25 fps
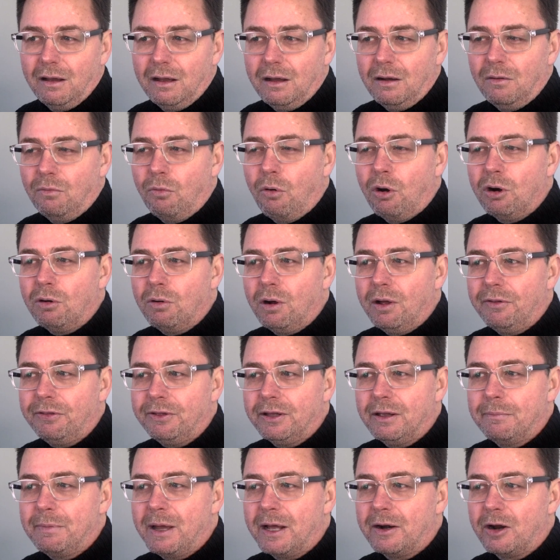what do I think
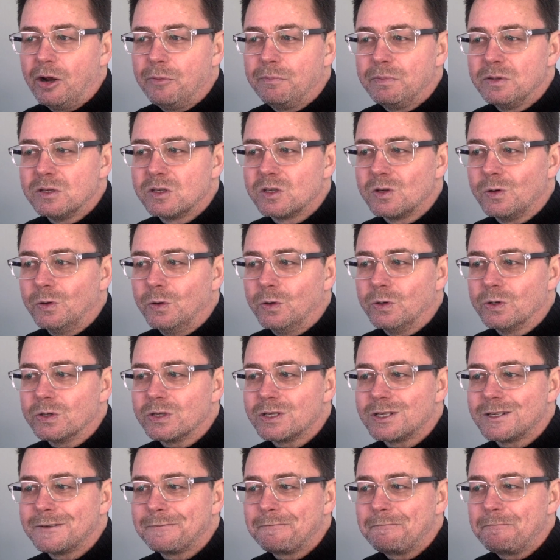about open
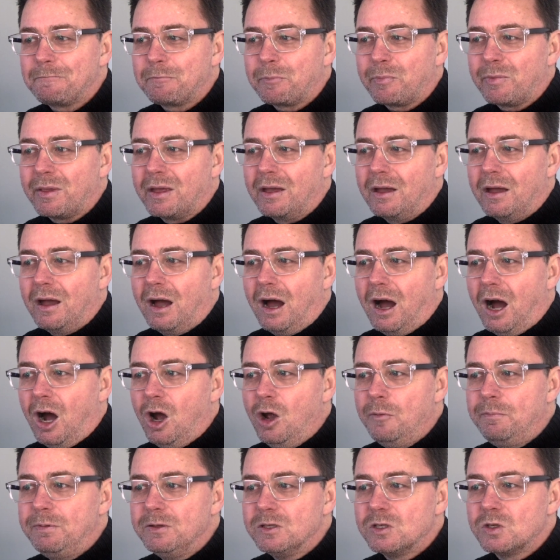source?
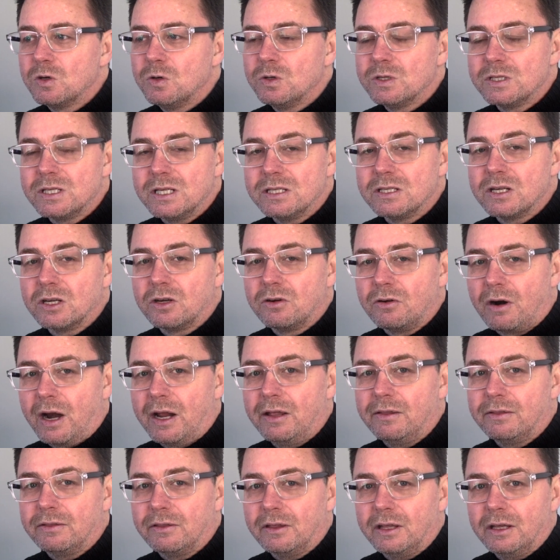Open source is a
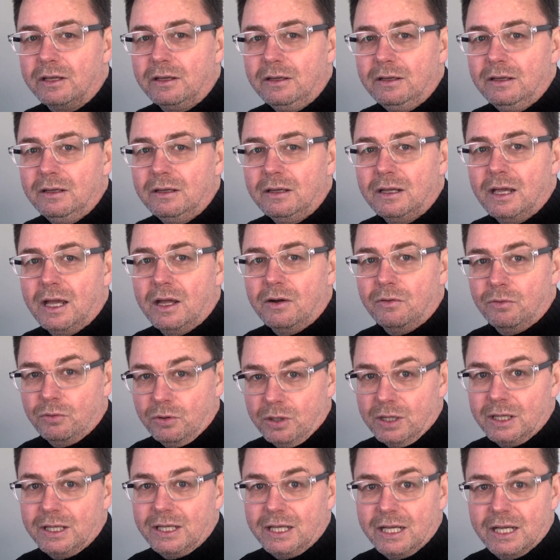great thing. It
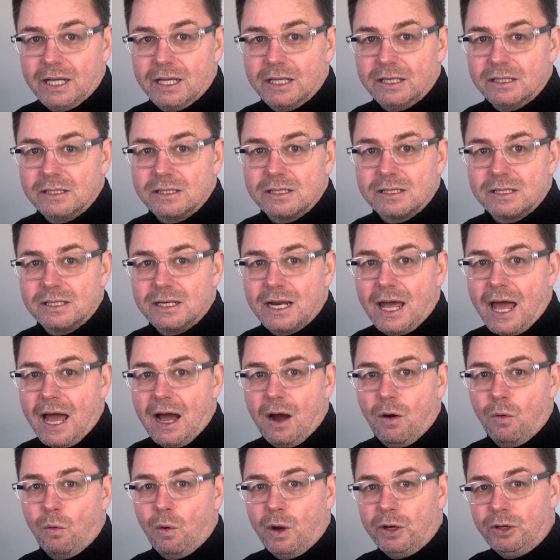really is.
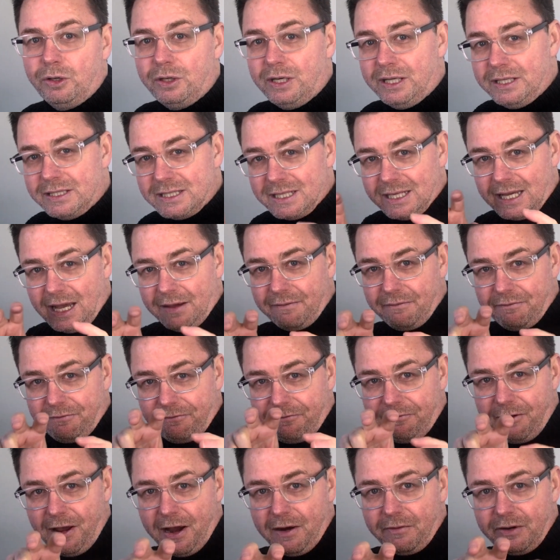Now, when you need to get
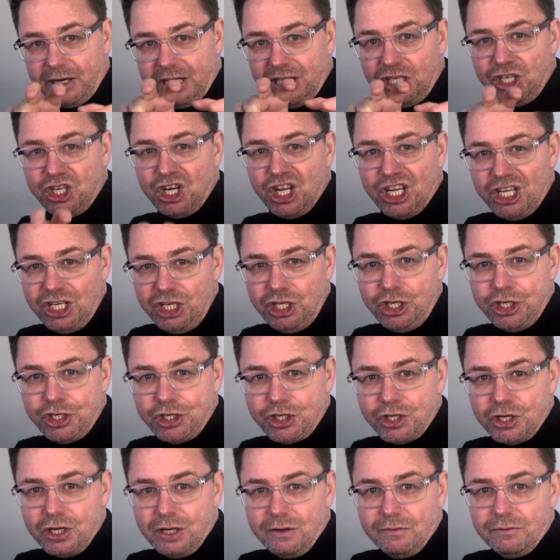very
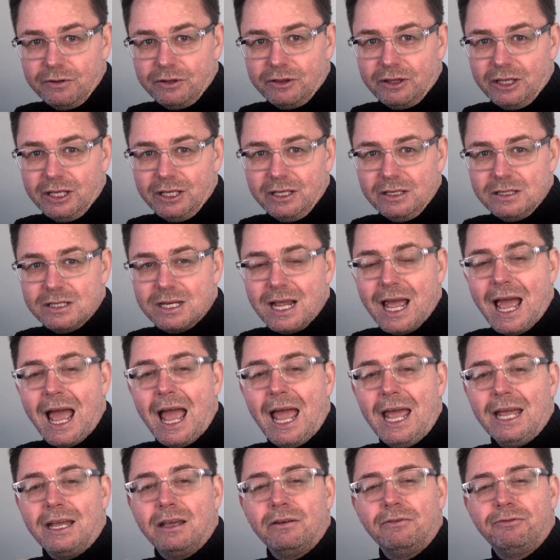niche for things,
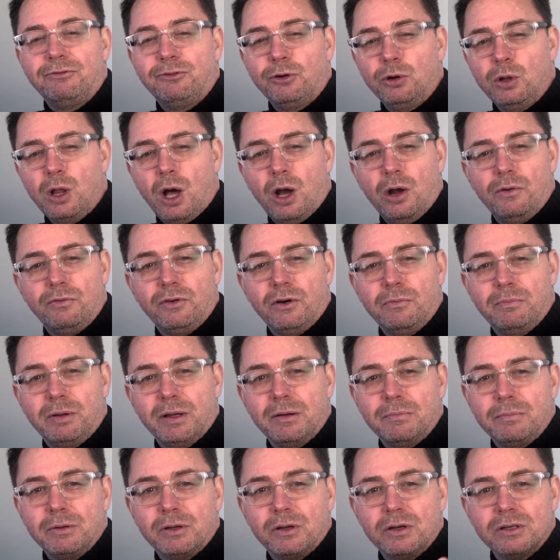it can fall over a
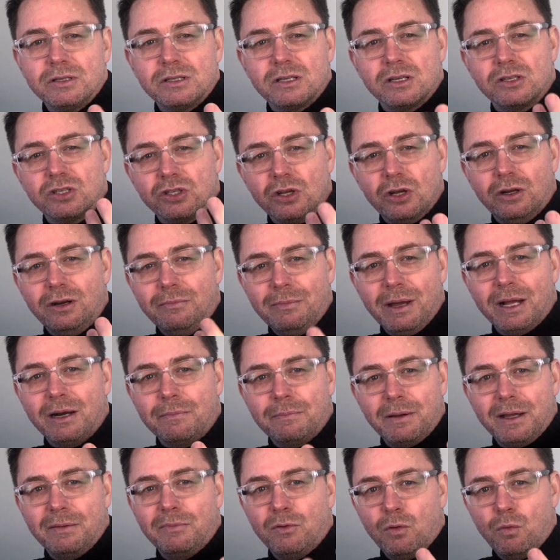bit because there's a certain amount of
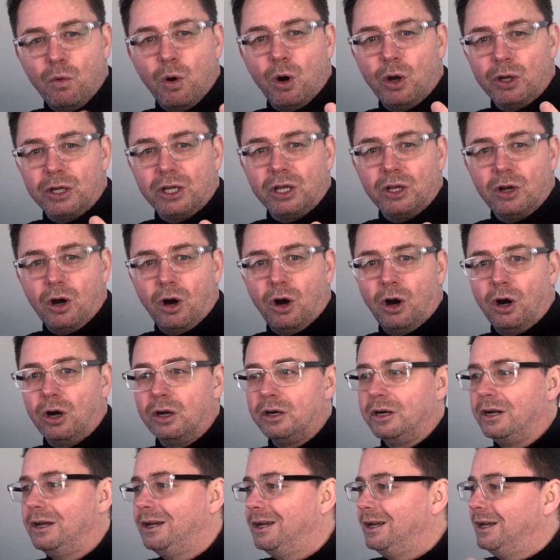people working on